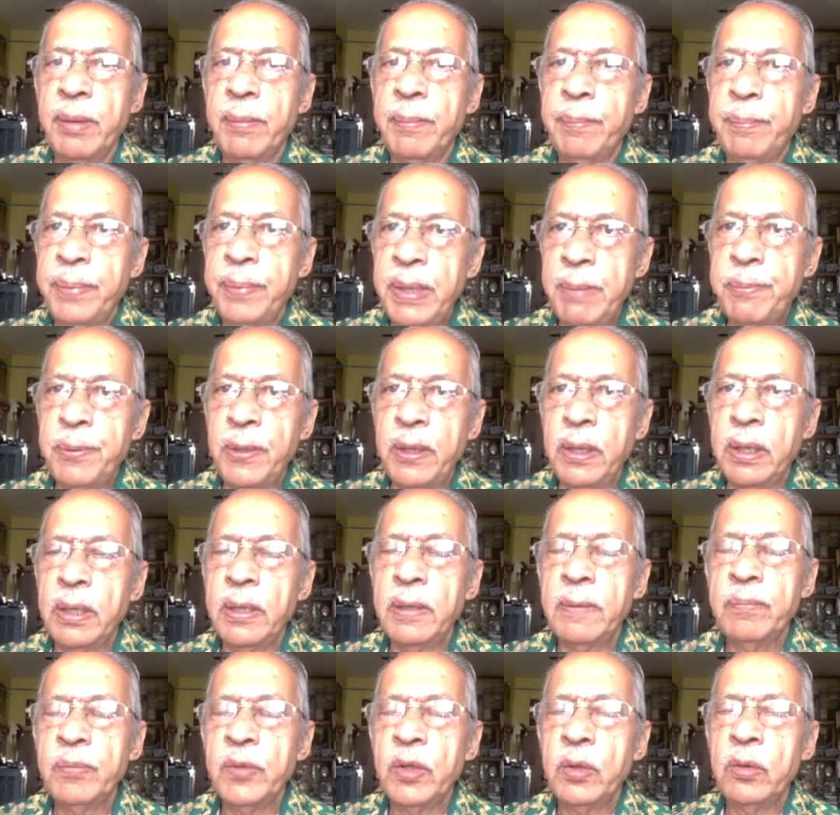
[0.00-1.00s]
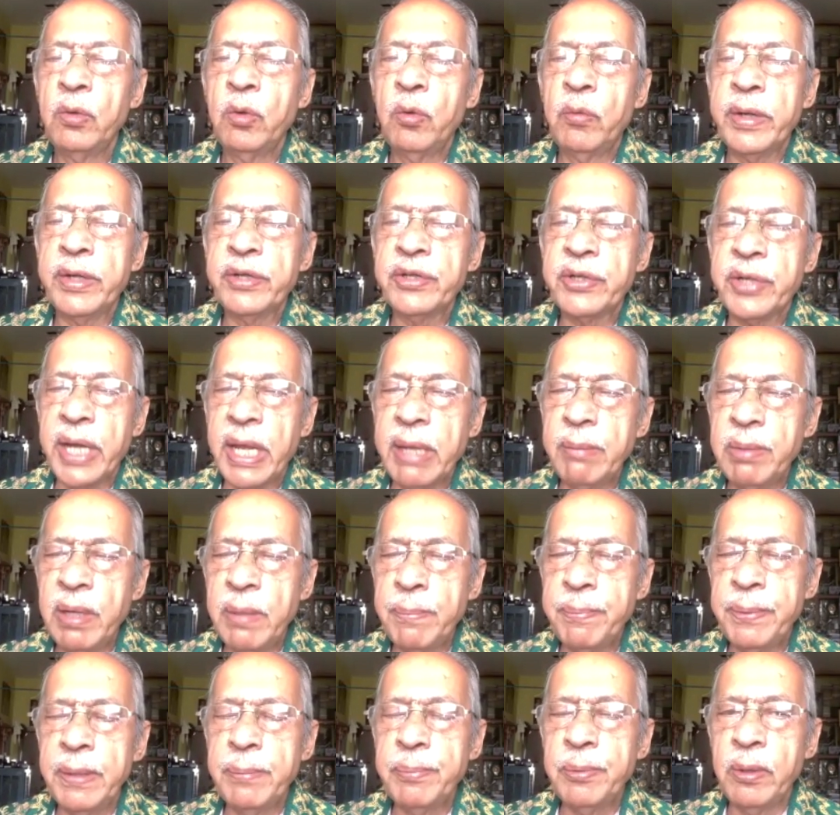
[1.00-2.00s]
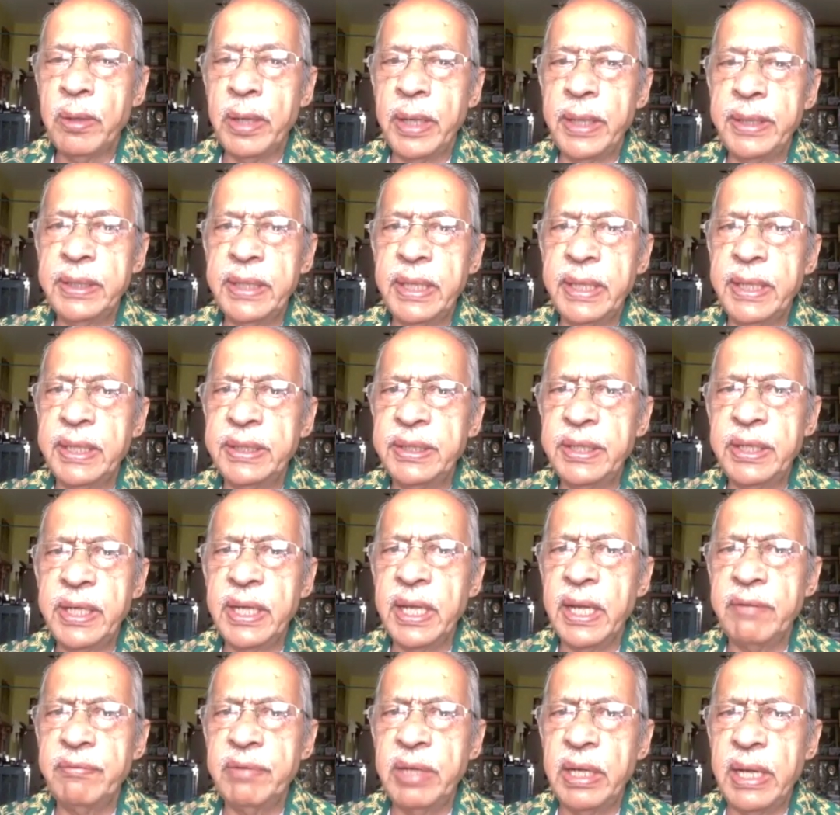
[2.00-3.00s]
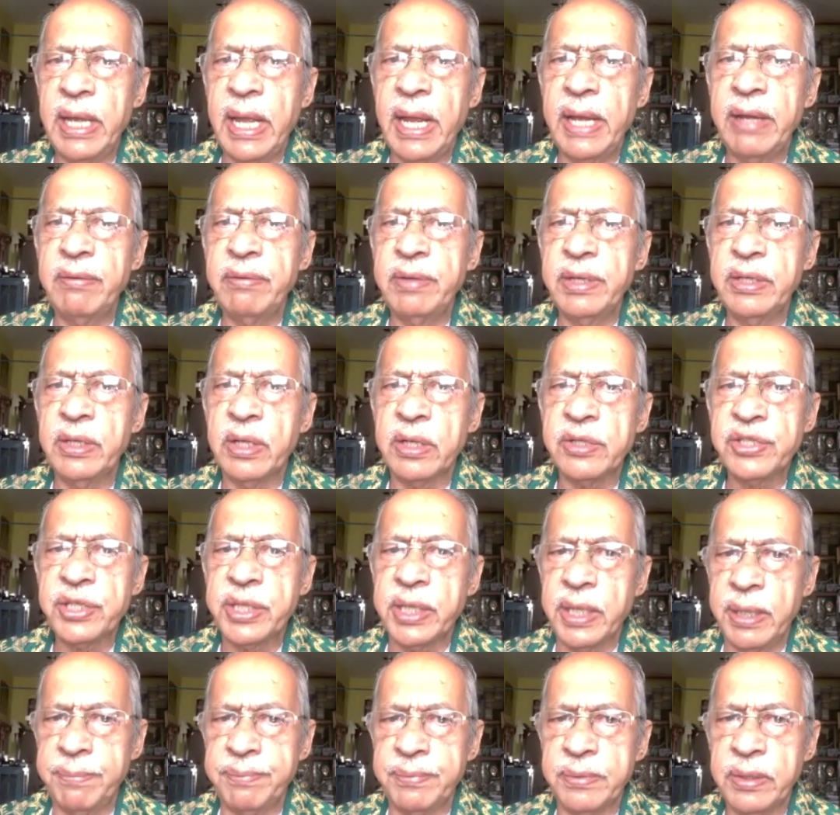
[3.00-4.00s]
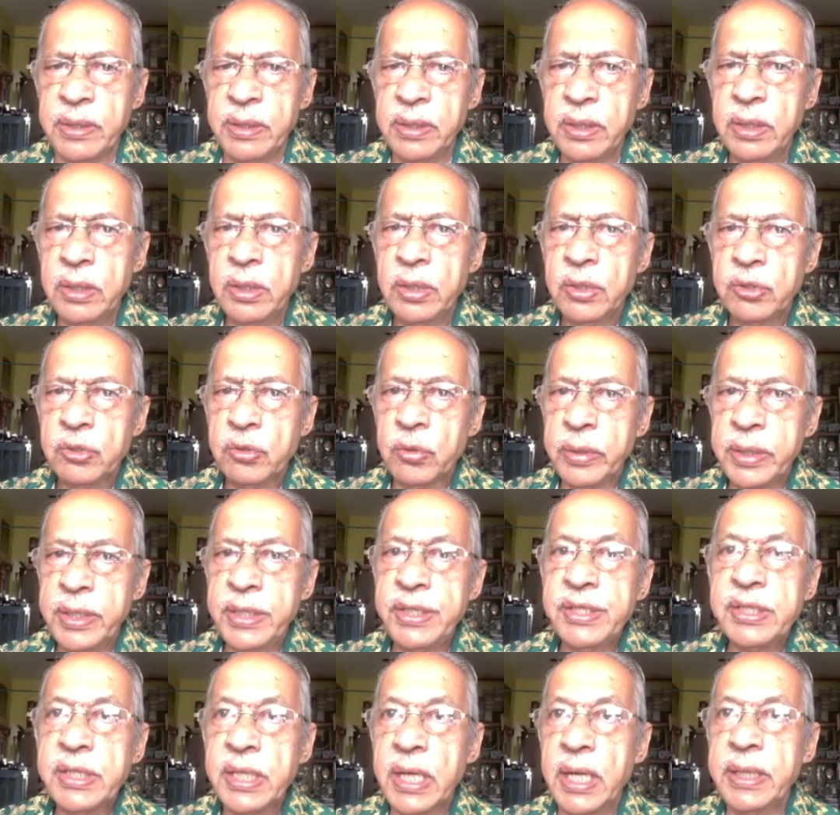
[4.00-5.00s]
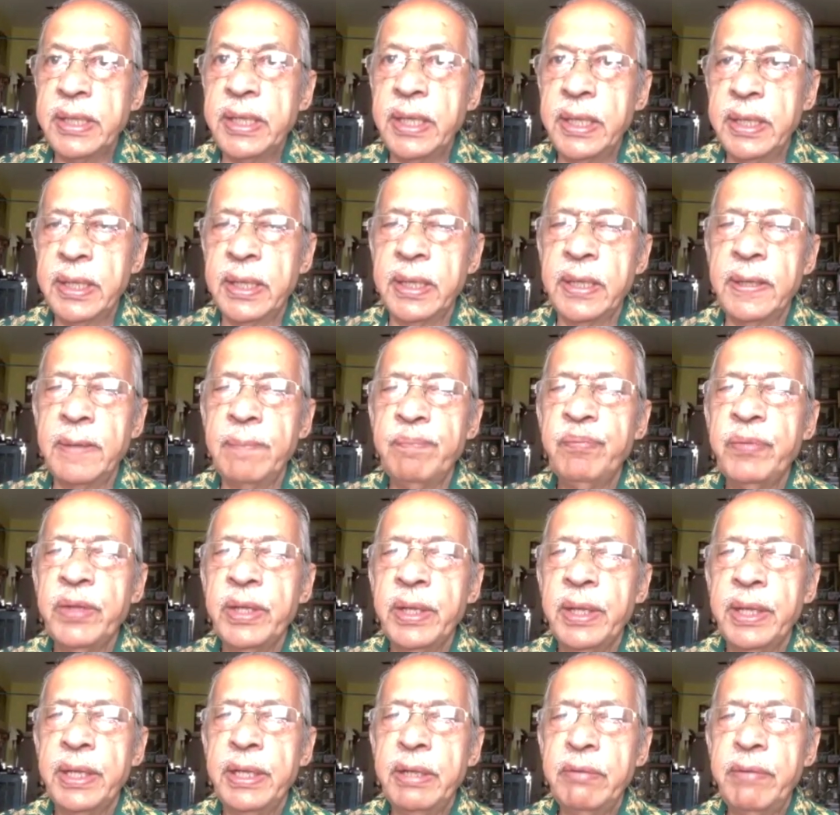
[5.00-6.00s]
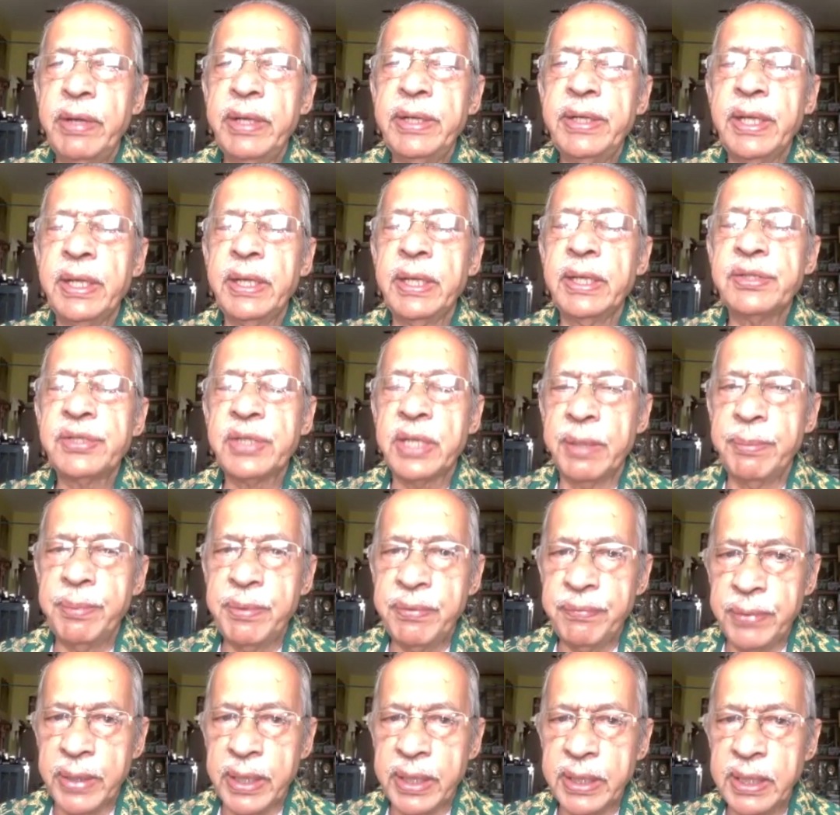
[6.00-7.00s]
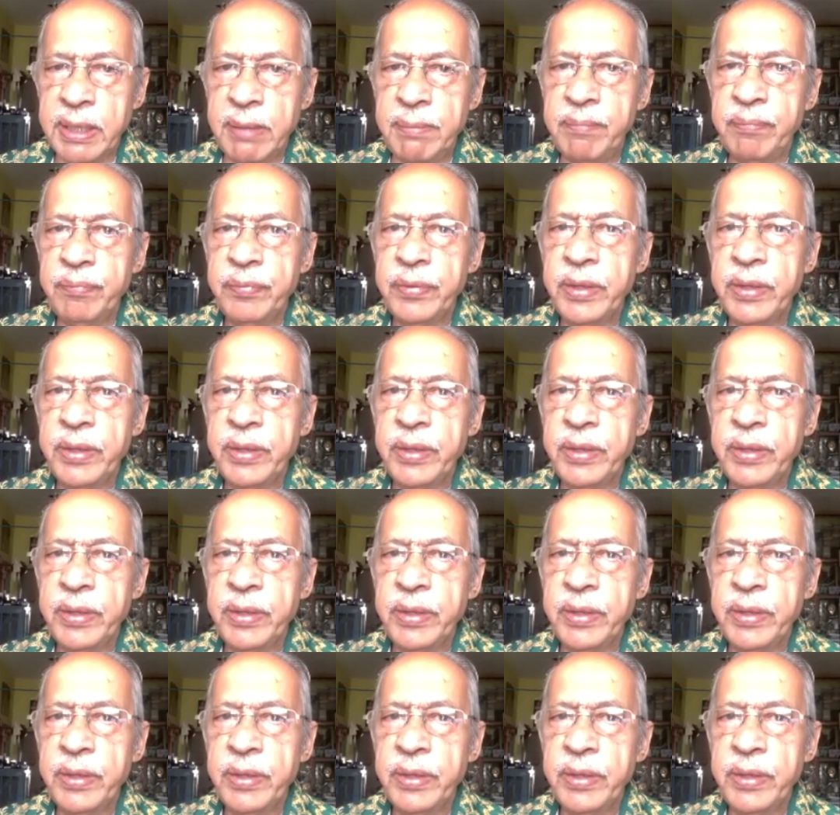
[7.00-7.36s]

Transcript: people who were tribal people and they didn't have a language or script. So he started uh, inventing a script for them.